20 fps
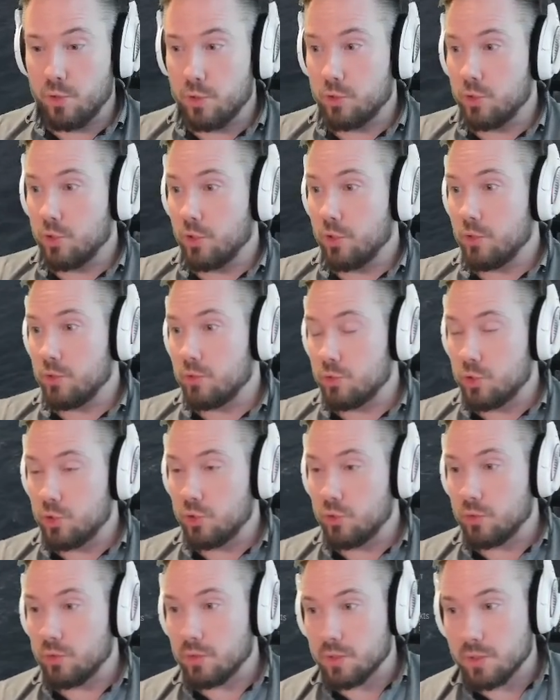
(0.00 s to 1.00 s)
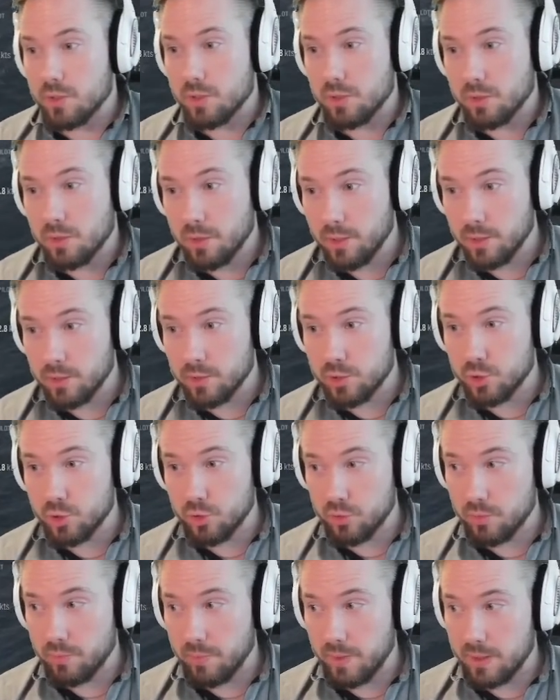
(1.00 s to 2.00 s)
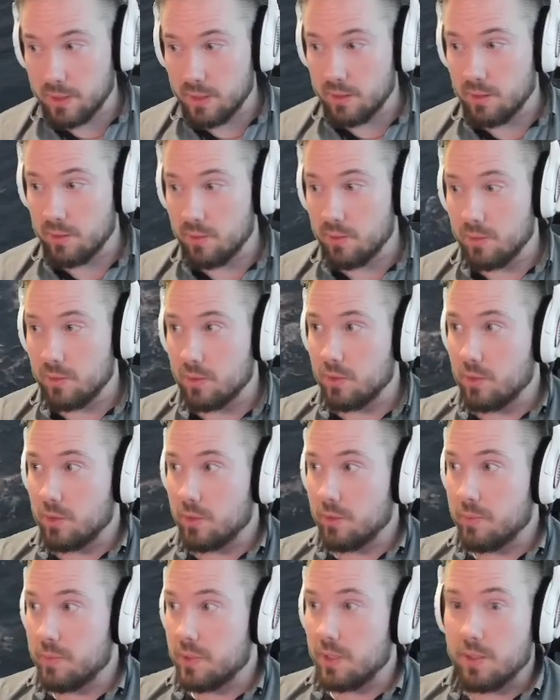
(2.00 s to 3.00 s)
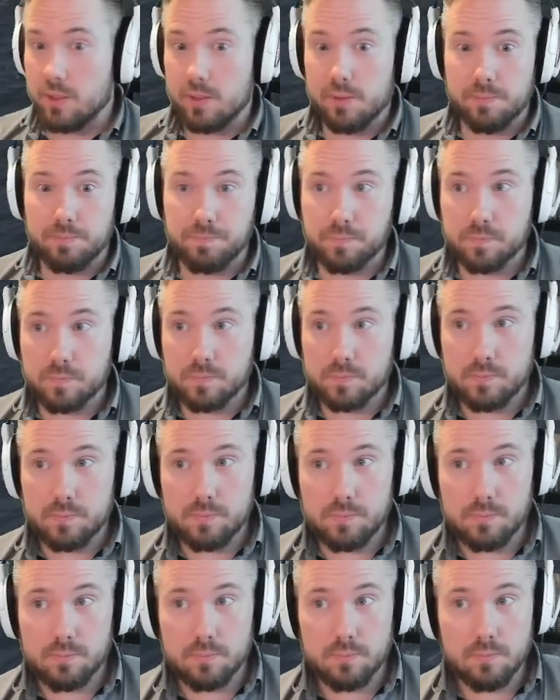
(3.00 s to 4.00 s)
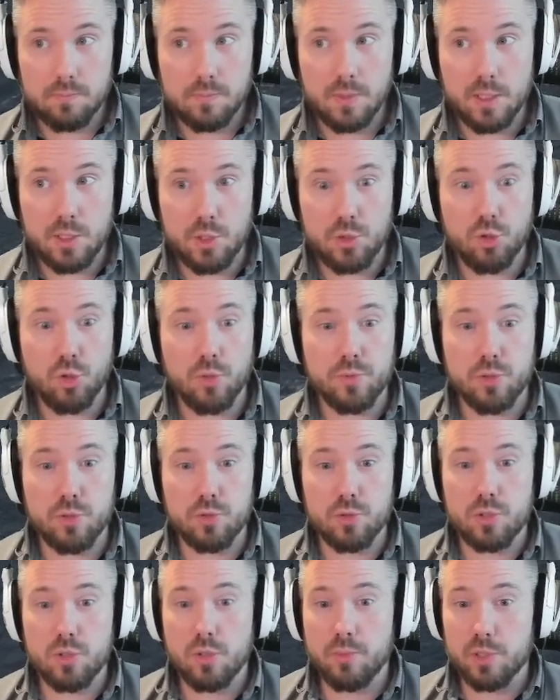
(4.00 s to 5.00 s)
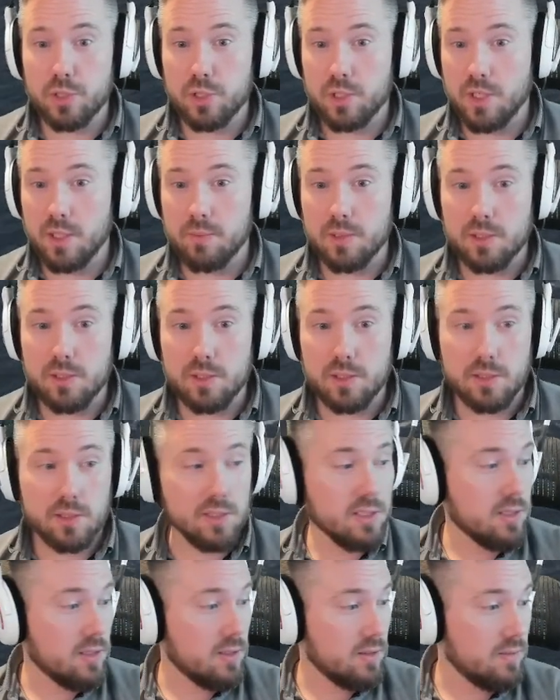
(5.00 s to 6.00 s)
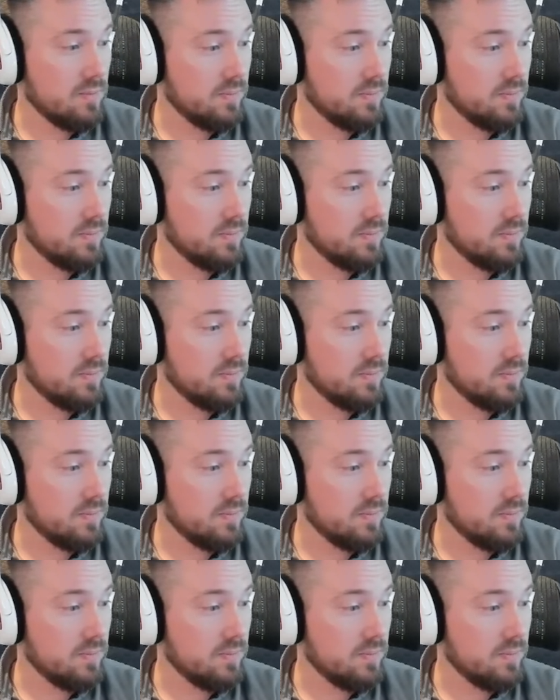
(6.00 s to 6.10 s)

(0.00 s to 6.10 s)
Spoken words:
turn to shoot, because turning to shoot meant eating all the torps, and these torps do so much damage, it's...